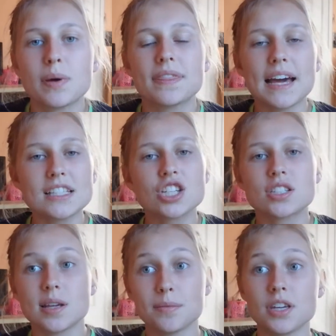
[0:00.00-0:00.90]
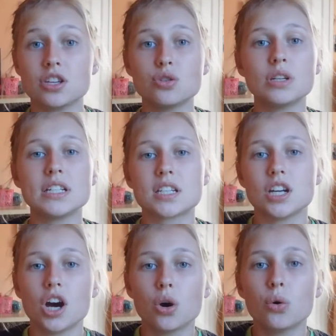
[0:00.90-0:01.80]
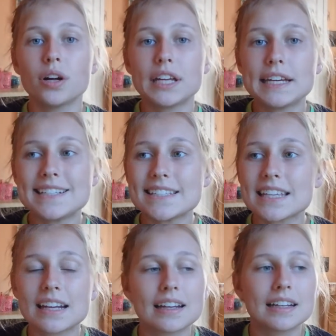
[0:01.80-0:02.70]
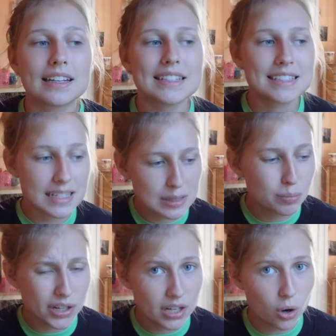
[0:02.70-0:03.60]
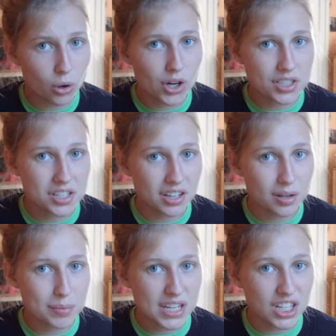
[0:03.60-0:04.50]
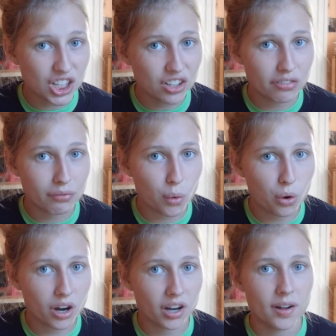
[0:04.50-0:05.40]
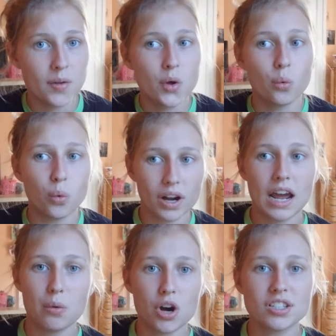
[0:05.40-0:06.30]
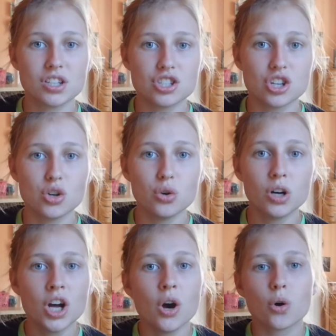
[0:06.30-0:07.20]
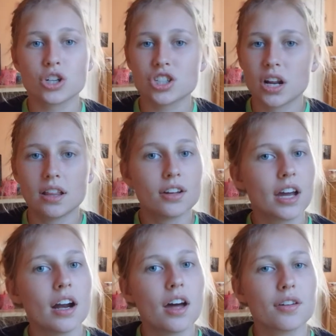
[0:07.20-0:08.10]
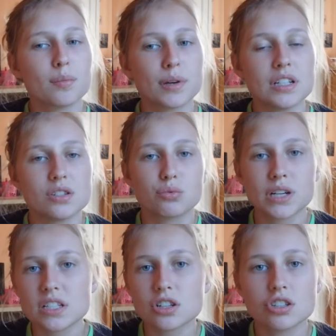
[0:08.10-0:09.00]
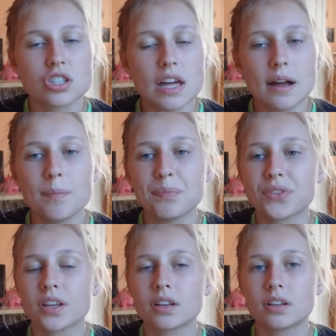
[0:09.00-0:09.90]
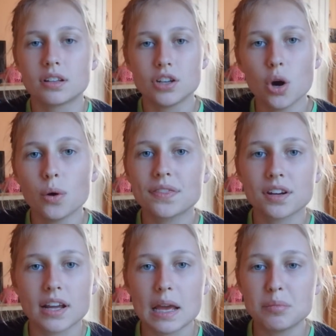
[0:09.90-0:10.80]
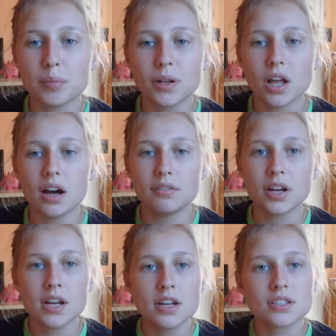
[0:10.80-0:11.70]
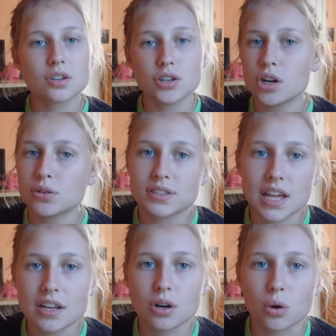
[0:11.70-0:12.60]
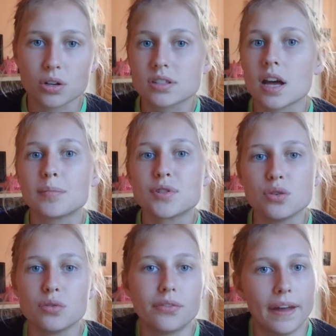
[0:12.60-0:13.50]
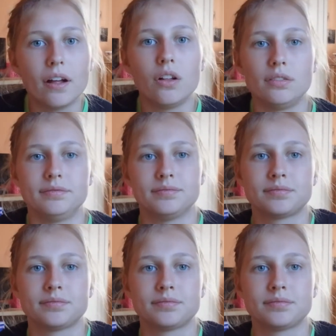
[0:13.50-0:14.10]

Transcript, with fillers: But that's just something you need to know, is, is this breed of horse gonna be good for what I want to do, or should I look at other breeds? Research them, know what they're capable of, so you don't set your horse up to fail.